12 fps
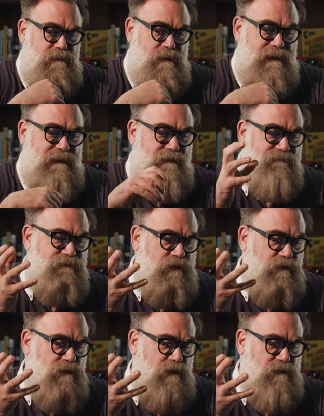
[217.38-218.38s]
I get a
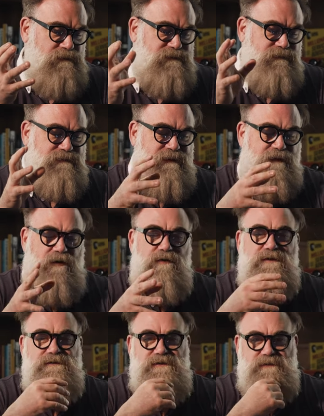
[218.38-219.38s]
phone call and somebody's like,
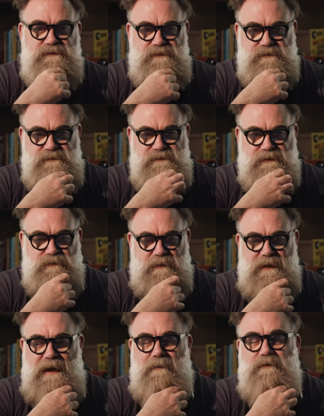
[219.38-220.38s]
oh, did you see
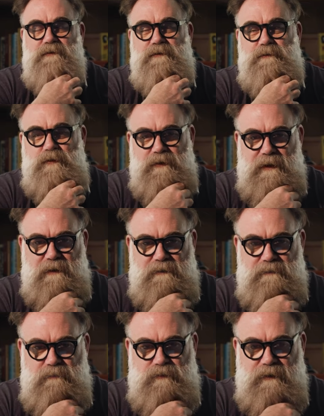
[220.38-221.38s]
what happened with
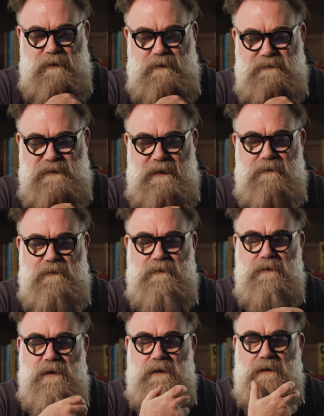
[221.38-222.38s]
Breonna
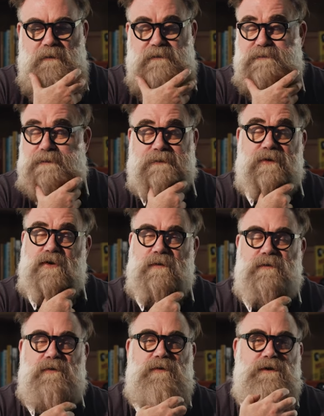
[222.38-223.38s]
Taylor? And I was like, no,
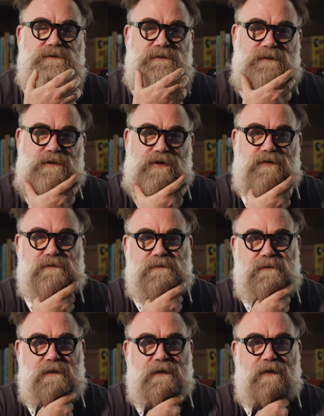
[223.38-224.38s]
I'm not watching the news.
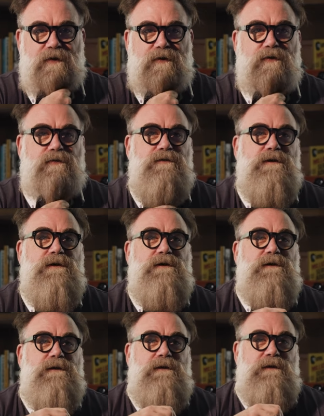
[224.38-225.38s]
And they're like, oh,
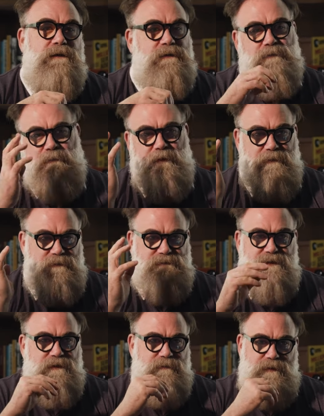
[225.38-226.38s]
well,
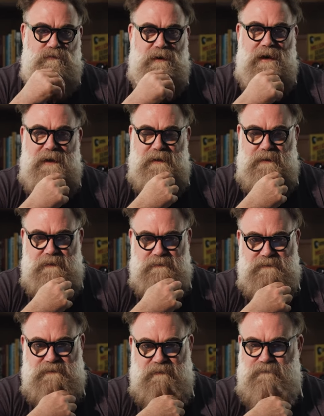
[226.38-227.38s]
there's gonna be rioting
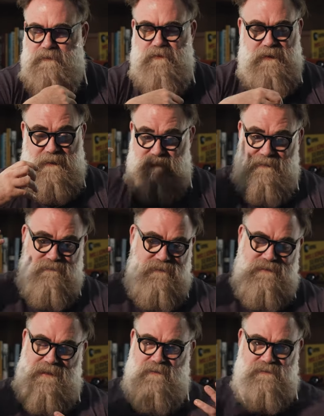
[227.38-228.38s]
and stuff, you know, and I live
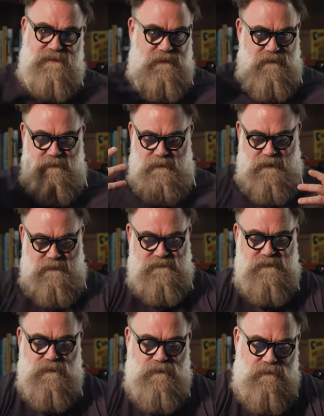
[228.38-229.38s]
in downtown LA,
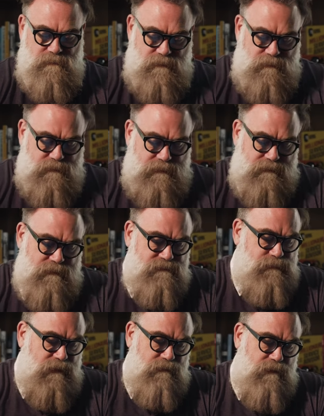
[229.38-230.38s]
so
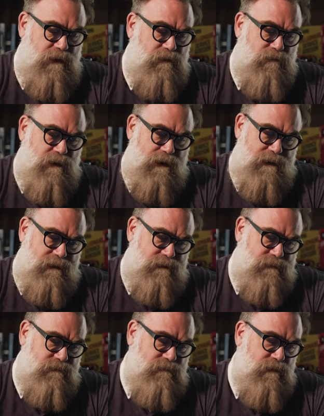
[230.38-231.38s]
there's been a lot of
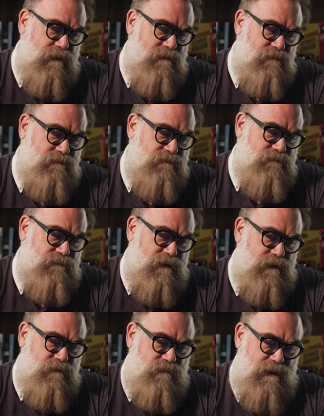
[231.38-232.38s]
rioting and a lot of
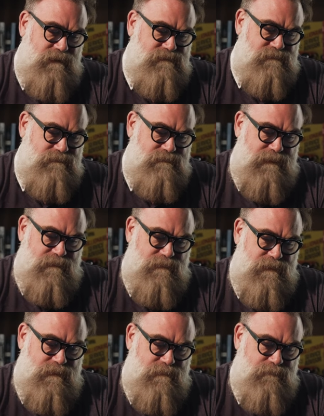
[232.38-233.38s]
unrest down
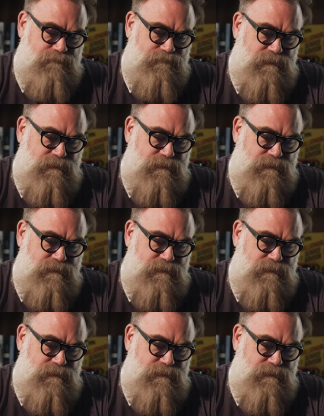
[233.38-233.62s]
here.